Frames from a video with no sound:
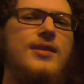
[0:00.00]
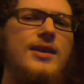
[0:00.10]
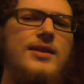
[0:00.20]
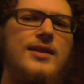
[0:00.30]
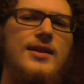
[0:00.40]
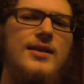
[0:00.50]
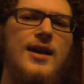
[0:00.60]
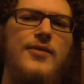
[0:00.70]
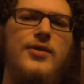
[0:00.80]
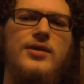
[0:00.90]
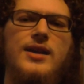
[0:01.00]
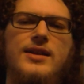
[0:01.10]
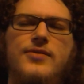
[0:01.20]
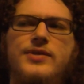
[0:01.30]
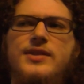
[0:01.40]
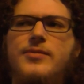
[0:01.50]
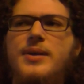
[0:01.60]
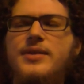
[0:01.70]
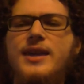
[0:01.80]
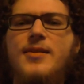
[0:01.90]
And I've heard a lot of different stuff
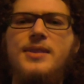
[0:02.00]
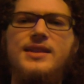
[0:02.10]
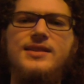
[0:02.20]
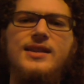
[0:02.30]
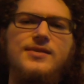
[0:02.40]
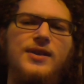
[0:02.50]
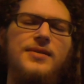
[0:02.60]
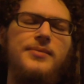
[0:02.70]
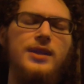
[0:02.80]
about the game, that's fine.